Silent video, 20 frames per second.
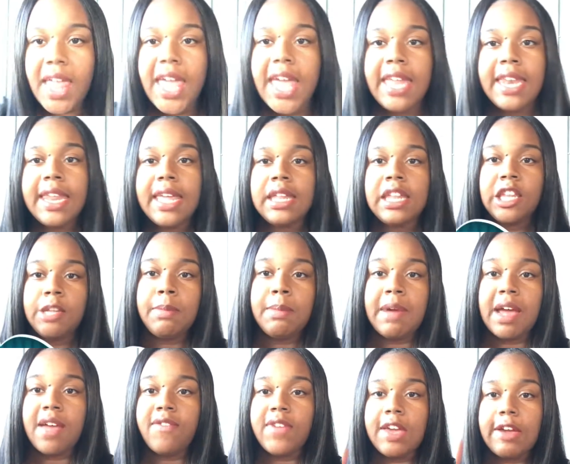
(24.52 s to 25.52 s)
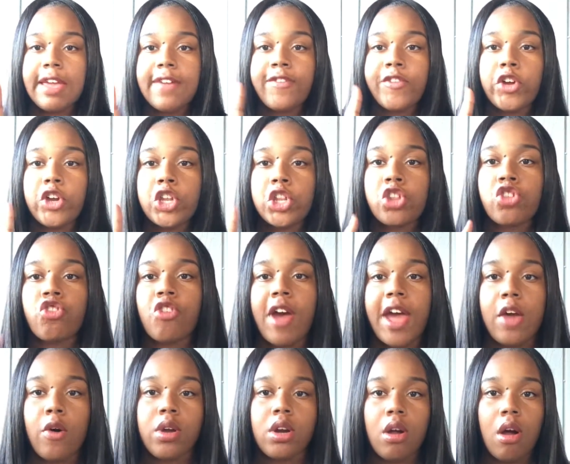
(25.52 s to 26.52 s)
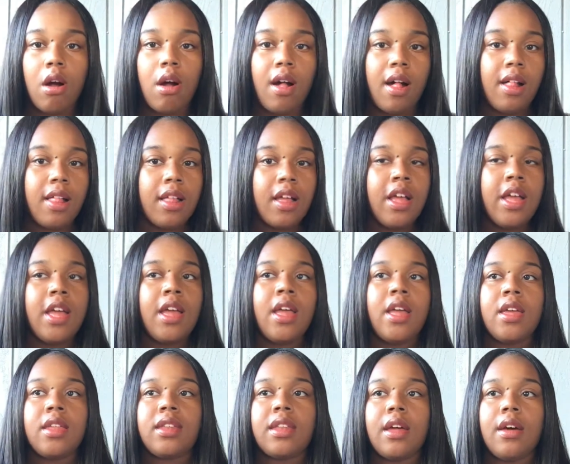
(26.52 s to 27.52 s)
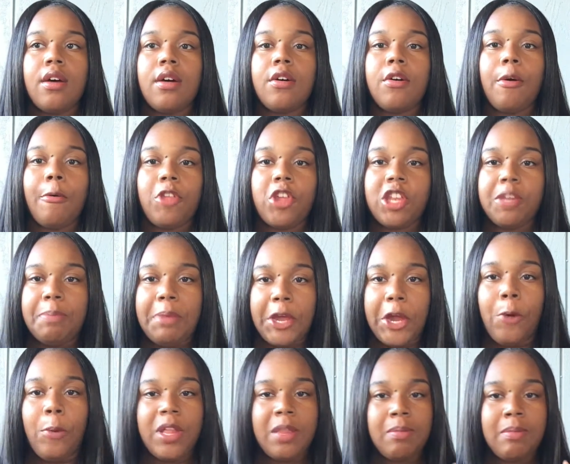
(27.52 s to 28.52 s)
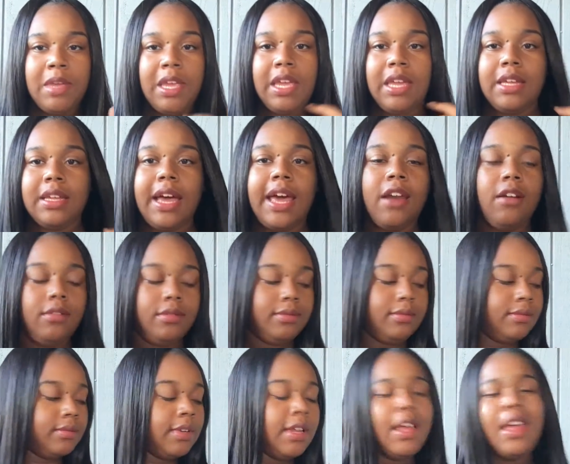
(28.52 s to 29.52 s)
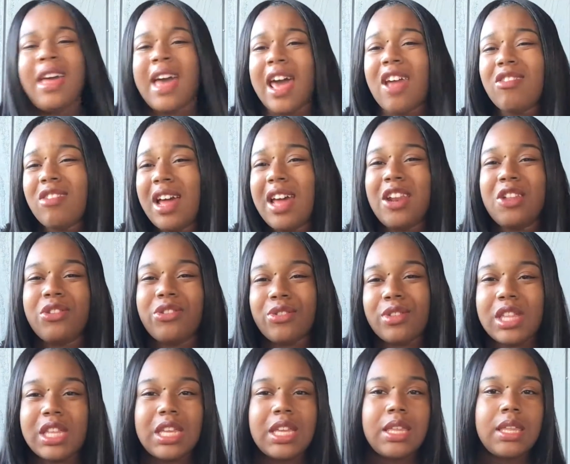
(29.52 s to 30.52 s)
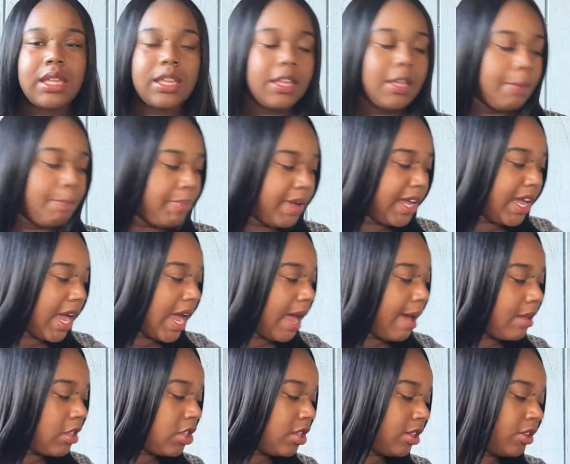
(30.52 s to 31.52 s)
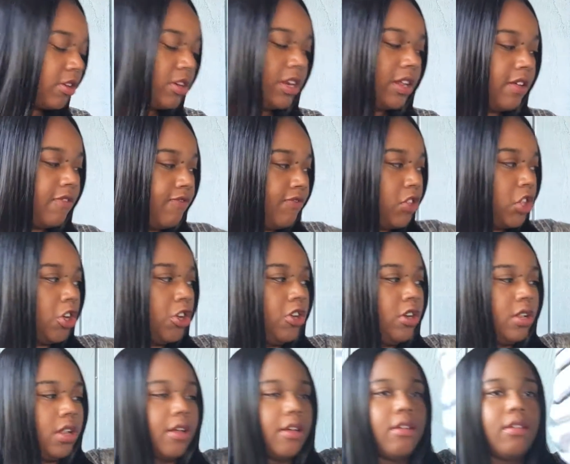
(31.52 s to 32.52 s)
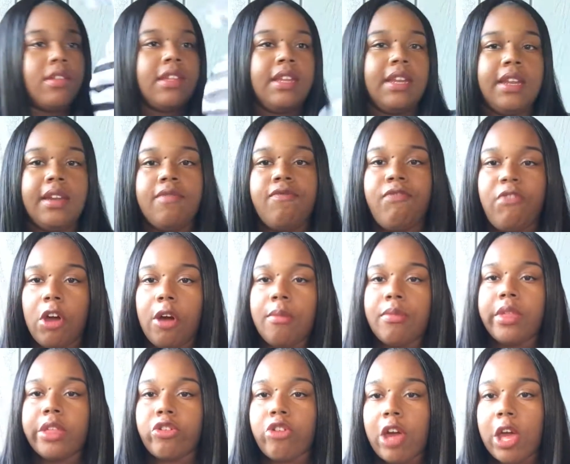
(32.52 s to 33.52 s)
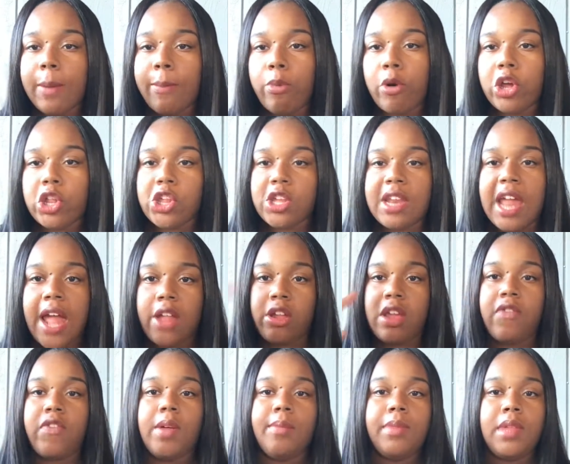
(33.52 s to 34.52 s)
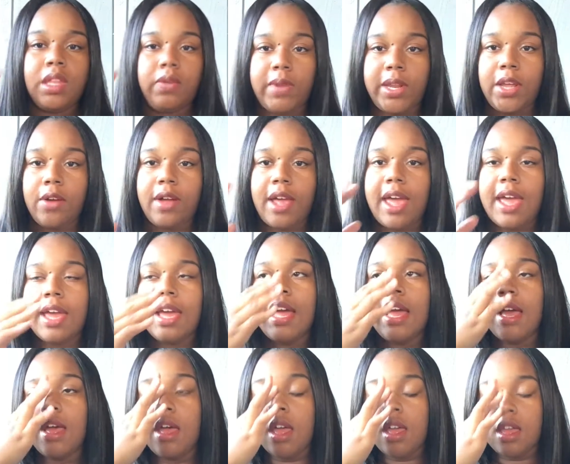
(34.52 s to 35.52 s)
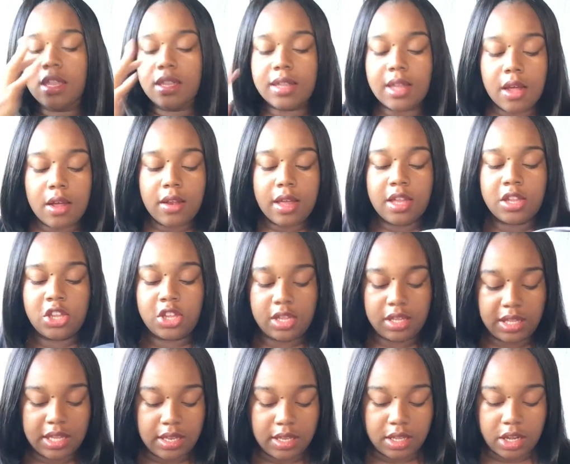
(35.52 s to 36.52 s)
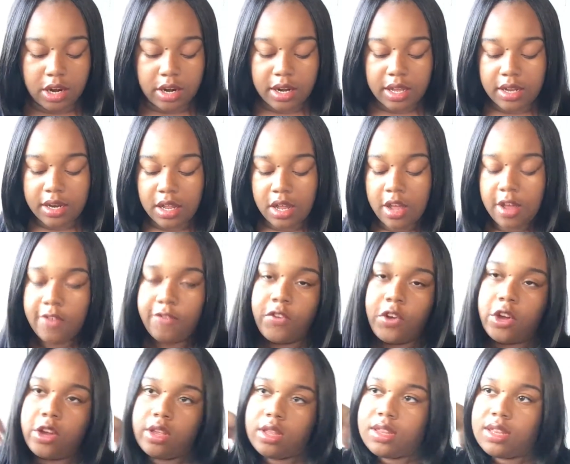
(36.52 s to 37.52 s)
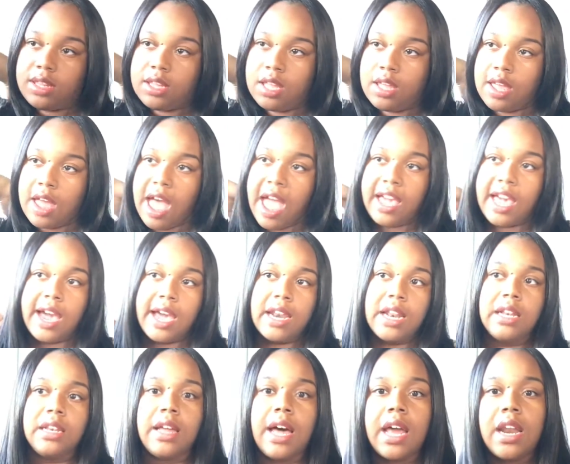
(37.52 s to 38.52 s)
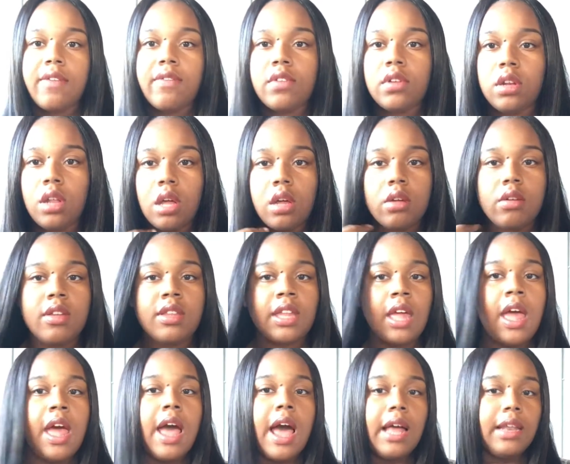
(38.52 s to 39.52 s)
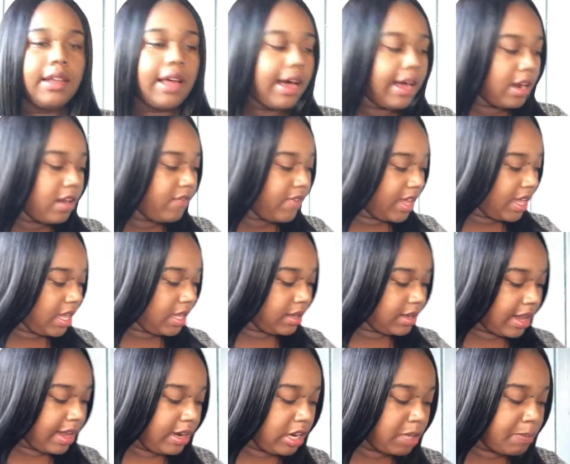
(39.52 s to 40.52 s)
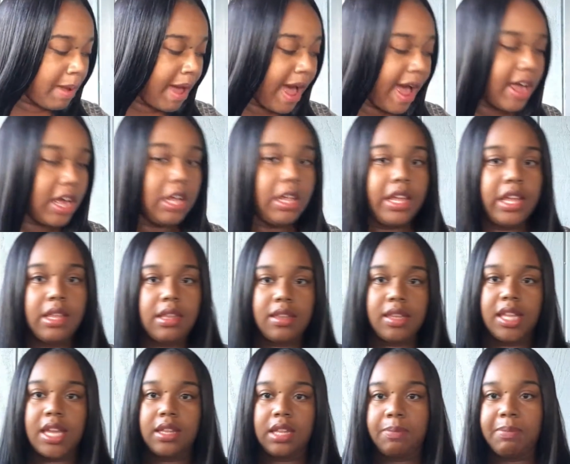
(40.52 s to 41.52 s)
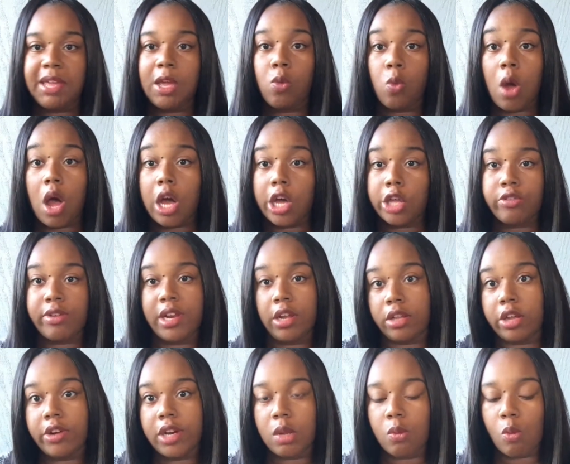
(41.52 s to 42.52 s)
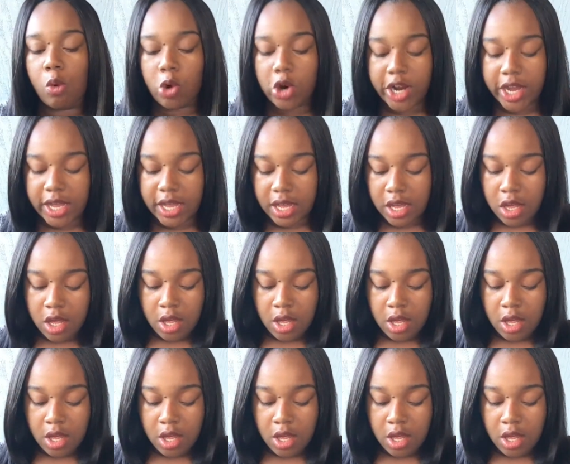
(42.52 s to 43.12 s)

And this is my very first try-on haul, so just bear with me. I don't, I don't know how to do this, but I'm just gonna show you the clothes and then film the try-on portion after I film this video, okay? So let's just get started. First, I got a lot of clothes. A lot of it is not in this pile. It's because it's being washed right now, so I already wore it.